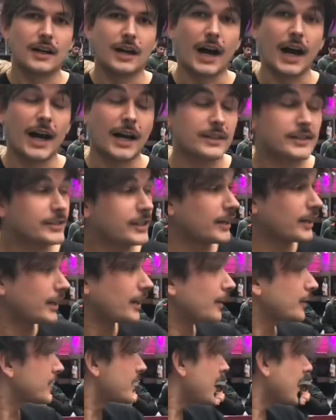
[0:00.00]
Ah, oh, so I
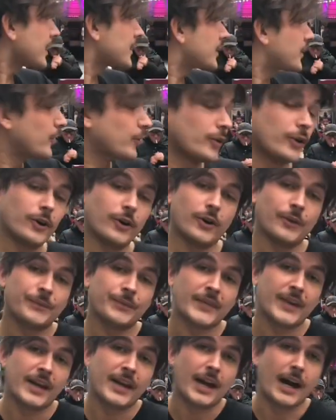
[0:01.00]
was next door.
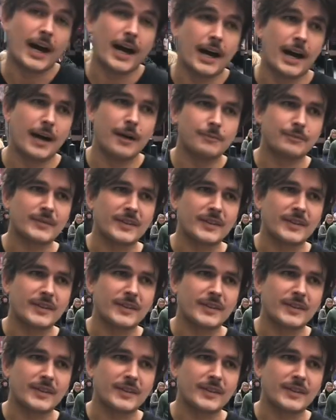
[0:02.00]
Um,